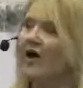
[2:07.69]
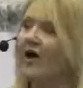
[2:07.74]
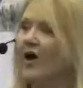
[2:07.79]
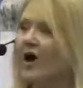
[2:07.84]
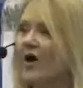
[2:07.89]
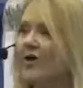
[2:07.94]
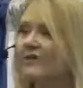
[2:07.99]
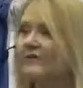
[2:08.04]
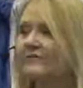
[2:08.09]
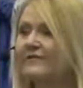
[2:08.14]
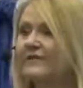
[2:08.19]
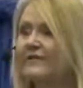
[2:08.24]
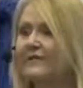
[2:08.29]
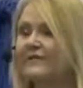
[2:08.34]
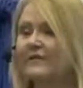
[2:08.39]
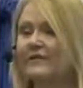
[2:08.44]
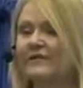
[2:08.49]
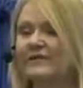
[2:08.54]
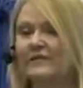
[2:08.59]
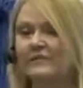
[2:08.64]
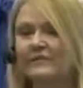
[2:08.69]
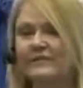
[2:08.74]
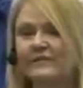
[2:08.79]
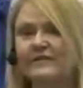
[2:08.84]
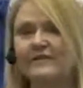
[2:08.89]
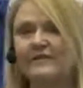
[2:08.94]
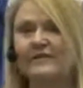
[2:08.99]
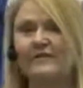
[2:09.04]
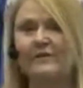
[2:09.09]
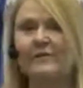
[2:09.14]
All of these
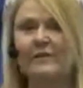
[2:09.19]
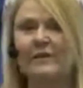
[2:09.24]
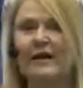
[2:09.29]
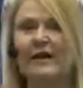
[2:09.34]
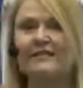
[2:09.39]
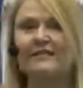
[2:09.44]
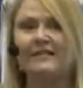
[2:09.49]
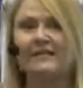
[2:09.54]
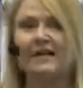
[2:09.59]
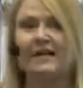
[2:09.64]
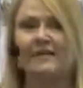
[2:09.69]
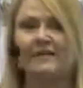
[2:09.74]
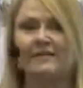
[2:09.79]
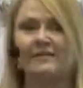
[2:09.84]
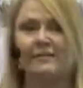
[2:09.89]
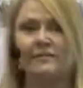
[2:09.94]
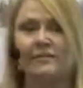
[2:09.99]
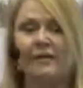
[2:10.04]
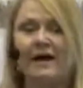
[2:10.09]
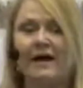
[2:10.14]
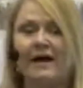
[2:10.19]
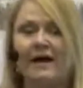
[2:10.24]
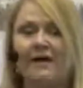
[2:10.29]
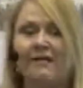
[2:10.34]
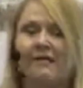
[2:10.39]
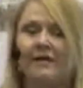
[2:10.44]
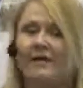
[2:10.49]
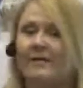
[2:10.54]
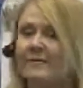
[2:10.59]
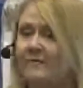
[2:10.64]
principles can apply to that as
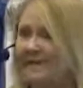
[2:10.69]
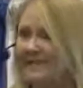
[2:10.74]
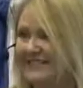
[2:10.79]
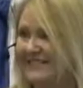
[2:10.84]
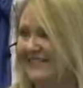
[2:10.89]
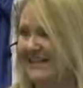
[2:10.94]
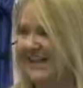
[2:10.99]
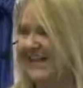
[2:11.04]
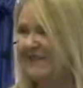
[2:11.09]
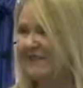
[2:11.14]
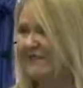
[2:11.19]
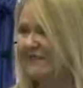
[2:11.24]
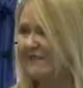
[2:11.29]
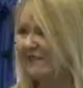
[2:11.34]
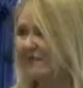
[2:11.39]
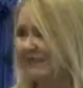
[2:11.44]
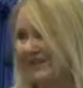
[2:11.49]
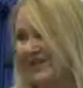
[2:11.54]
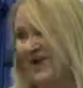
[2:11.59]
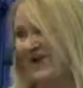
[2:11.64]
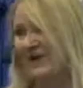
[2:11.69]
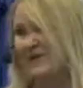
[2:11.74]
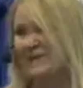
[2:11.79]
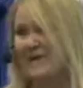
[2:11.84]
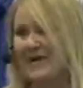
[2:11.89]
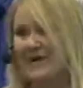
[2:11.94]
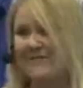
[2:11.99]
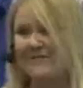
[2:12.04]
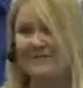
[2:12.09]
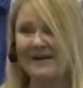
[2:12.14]
well, but today we're going to talk
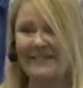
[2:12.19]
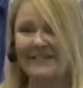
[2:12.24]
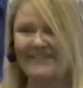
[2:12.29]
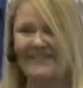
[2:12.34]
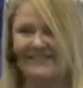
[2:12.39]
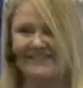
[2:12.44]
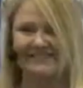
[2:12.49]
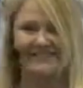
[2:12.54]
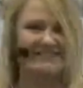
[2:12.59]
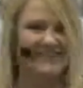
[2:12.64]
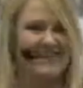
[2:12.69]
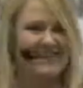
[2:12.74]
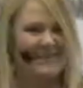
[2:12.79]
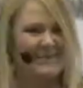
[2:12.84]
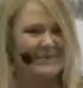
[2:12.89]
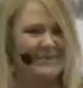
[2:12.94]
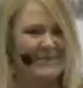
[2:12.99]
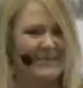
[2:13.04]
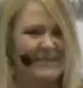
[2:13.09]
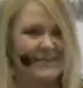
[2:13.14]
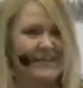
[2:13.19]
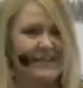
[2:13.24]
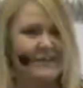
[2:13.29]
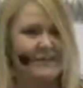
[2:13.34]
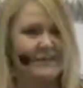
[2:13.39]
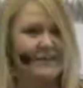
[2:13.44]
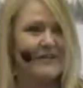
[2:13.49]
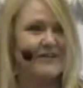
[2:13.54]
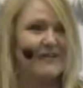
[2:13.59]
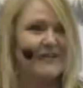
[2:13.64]
about money. It can be a
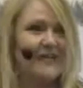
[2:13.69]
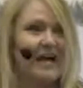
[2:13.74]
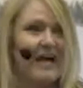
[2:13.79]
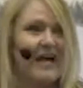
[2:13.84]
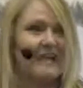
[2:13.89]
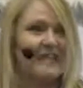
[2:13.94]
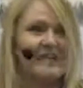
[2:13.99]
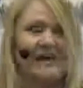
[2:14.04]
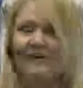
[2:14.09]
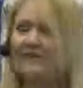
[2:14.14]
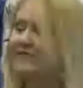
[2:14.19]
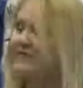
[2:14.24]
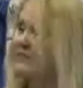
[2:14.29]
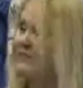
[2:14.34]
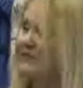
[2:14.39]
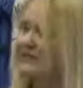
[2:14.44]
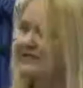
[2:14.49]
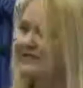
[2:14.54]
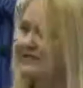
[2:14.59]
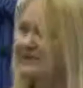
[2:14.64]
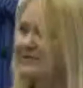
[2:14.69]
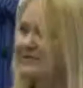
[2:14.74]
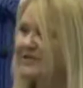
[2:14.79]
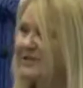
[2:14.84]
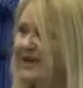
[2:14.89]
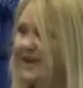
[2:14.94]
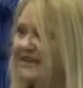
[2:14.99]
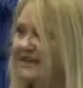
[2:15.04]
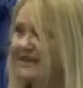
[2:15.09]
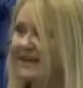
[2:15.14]
little bit of an uncomfortable
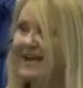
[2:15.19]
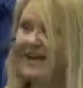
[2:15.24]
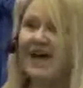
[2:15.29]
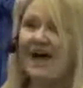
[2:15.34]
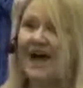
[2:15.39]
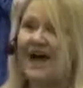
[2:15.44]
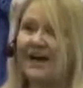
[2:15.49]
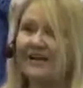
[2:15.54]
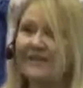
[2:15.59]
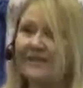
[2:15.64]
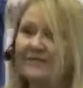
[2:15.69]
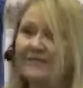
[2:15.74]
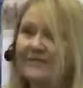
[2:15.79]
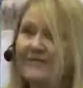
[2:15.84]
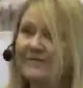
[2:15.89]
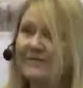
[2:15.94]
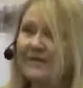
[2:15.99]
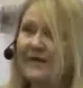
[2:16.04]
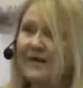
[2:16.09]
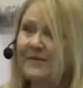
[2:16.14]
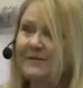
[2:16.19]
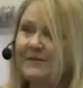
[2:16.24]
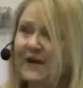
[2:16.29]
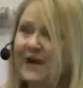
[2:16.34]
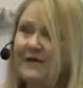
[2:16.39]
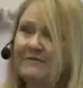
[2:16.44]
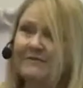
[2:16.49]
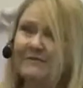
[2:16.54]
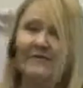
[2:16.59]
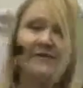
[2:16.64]
subject. I know sometimes
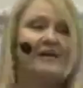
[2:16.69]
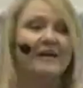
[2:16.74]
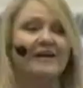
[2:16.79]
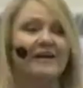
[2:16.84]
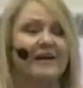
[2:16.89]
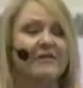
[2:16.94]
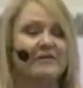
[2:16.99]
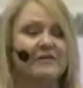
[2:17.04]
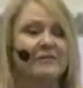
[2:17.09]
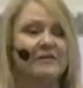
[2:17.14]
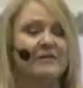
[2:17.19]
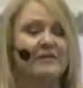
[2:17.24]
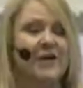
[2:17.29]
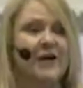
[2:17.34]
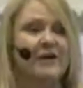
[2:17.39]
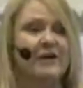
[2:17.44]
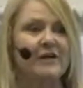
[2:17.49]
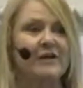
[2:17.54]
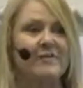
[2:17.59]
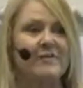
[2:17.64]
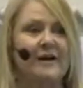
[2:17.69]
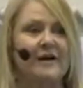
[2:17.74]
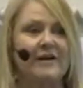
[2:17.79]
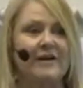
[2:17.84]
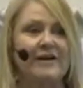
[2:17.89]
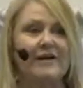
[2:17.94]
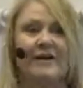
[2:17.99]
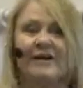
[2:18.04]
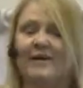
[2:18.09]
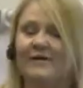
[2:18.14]
I feel uncomfortable talking about
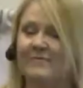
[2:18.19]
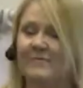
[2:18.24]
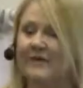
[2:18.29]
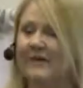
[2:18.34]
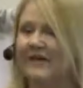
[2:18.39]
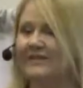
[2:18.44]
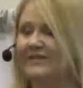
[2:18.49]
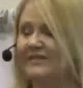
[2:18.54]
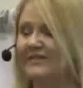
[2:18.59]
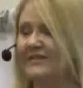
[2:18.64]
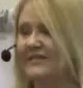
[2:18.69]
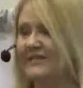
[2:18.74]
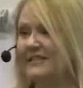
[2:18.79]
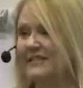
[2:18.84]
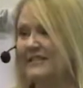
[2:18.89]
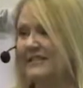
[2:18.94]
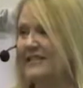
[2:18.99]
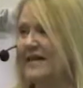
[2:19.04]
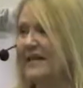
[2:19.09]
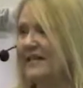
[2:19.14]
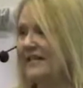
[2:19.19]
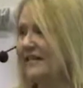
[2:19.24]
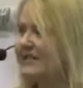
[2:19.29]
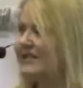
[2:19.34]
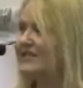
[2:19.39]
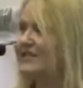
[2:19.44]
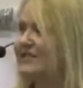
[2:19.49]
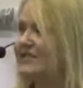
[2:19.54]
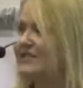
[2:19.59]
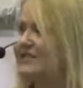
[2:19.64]
it, but I've decided
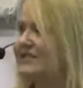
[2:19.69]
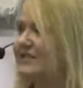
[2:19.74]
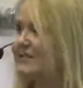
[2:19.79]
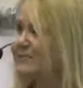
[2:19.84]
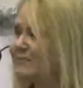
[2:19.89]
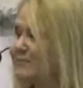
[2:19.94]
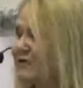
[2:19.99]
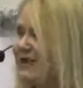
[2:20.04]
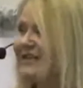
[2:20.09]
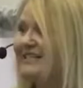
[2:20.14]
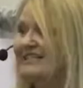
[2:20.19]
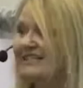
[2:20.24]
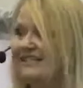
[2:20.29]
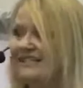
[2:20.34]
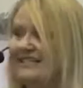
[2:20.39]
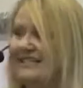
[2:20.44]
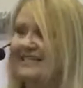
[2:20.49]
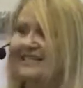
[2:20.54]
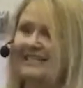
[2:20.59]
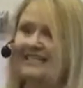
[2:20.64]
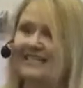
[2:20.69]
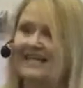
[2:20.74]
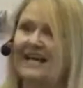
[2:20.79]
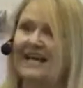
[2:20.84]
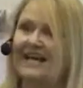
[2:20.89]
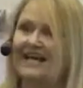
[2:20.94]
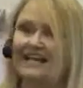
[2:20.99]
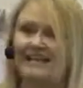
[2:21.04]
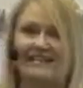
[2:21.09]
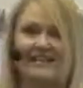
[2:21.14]
to just embrace it
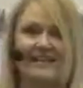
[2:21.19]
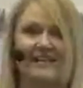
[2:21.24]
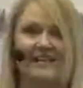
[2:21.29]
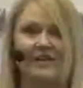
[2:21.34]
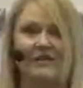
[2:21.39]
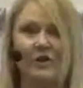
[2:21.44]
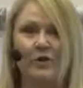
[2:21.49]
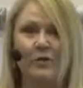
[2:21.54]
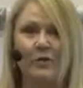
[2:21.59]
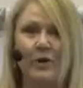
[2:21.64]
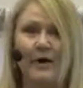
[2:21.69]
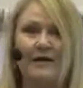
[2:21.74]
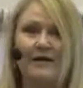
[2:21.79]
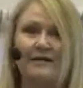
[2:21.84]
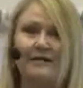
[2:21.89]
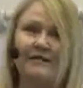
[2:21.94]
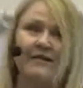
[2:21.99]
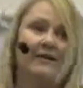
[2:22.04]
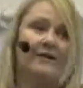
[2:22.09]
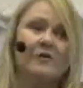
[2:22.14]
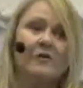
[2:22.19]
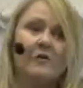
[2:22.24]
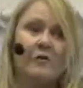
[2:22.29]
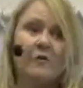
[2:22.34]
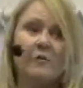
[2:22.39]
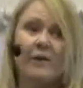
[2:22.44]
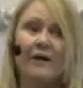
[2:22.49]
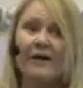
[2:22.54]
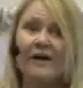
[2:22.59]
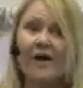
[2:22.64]
instead and say, you know what?
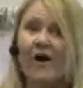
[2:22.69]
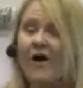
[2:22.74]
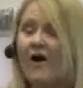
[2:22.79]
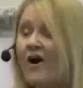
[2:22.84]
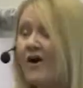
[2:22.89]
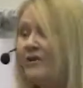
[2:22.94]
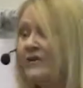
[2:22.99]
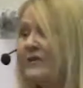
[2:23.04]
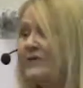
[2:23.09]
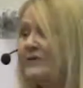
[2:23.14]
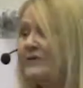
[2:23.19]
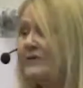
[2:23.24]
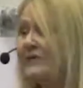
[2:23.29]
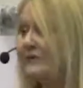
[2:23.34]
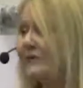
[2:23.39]
We all use